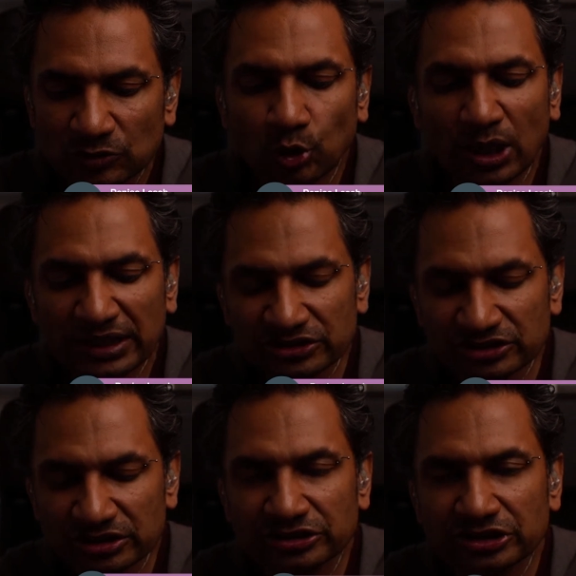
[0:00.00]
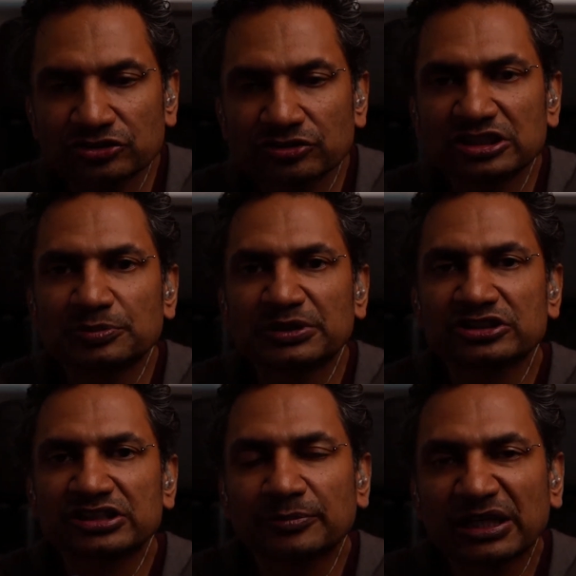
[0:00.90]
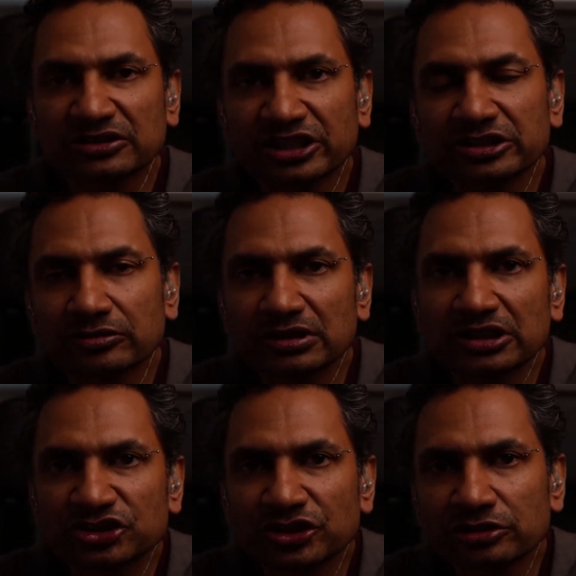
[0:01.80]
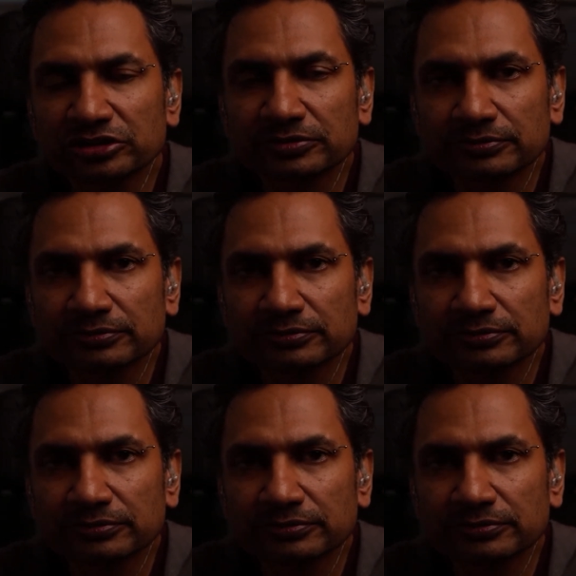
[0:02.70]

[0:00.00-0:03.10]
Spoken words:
quieter than usual, it's because I'm genuinely in shock.